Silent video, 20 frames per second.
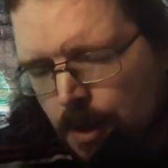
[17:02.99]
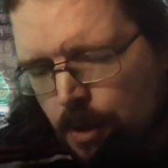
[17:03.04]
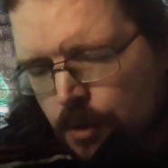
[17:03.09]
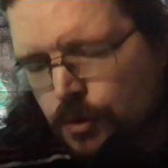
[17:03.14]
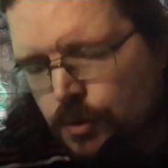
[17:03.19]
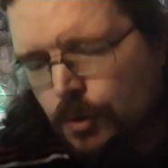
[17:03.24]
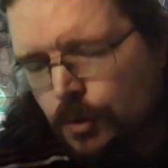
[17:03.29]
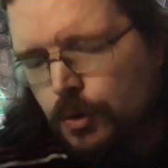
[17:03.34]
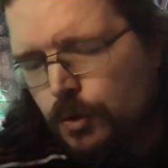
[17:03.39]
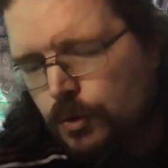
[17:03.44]

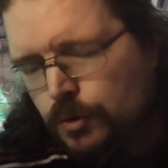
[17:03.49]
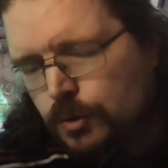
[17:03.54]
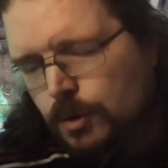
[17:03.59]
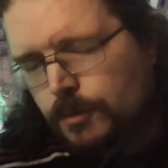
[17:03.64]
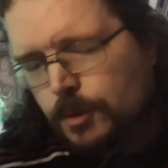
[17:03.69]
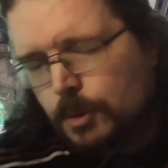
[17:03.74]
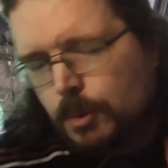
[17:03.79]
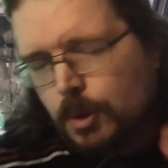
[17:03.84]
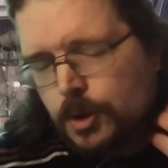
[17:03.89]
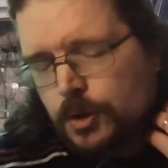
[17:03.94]
So
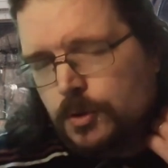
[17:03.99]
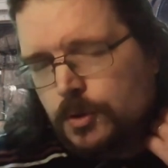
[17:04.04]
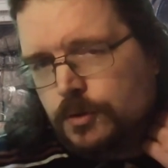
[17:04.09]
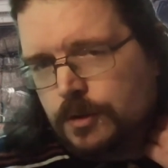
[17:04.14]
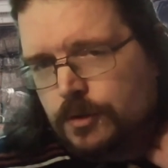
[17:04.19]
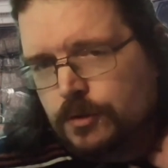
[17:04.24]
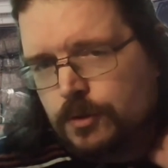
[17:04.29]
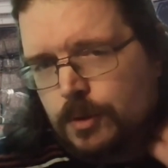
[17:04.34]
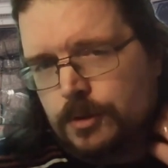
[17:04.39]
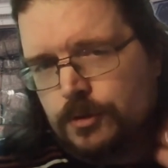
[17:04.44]
if you were to
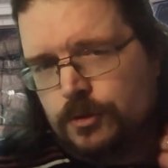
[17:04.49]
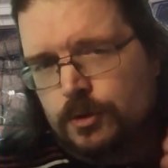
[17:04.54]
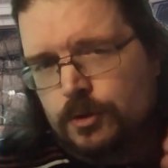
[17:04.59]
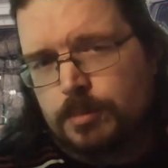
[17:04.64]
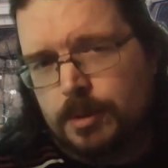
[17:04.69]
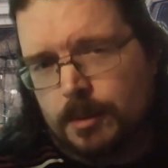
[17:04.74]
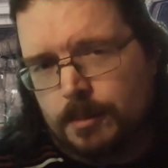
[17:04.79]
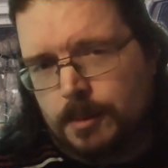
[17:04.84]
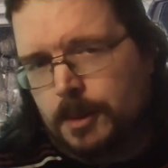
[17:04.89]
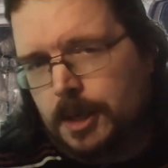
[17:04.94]
use this question, you
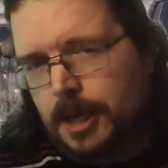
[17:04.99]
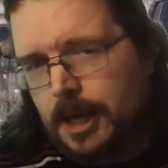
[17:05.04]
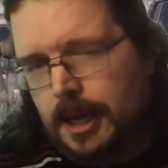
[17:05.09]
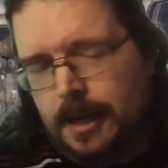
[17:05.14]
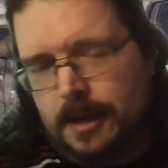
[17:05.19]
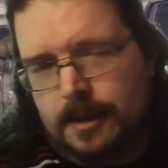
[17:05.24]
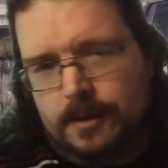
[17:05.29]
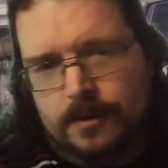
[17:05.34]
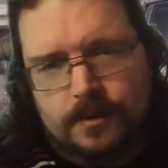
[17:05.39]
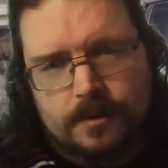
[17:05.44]
probably want
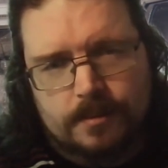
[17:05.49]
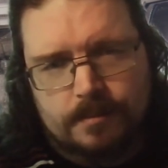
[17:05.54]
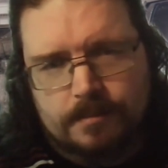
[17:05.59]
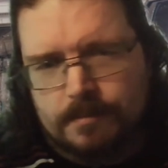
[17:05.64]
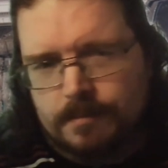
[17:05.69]
to add